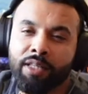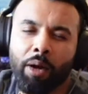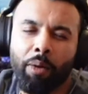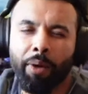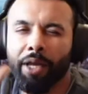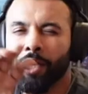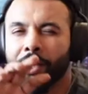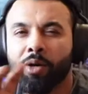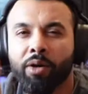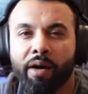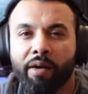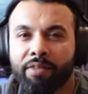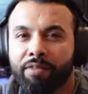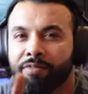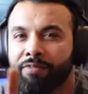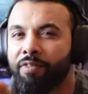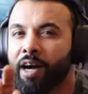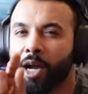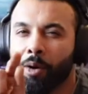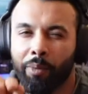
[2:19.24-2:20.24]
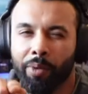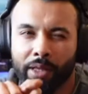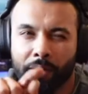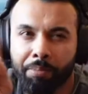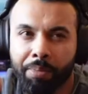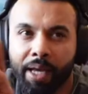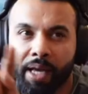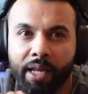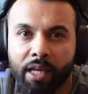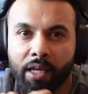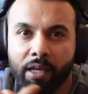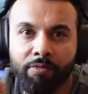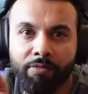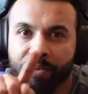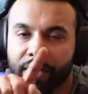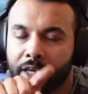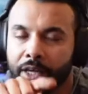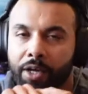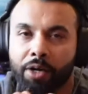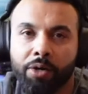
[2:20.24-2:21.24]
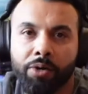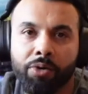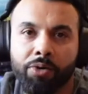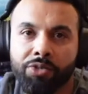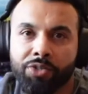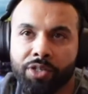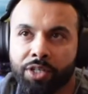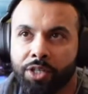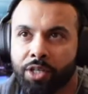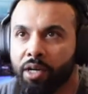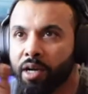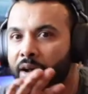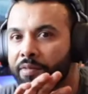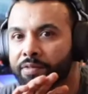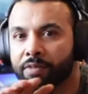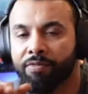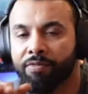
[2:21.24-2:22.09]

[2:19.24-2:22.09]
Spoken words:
that way you don't have to fight with pinning videos and you don't have to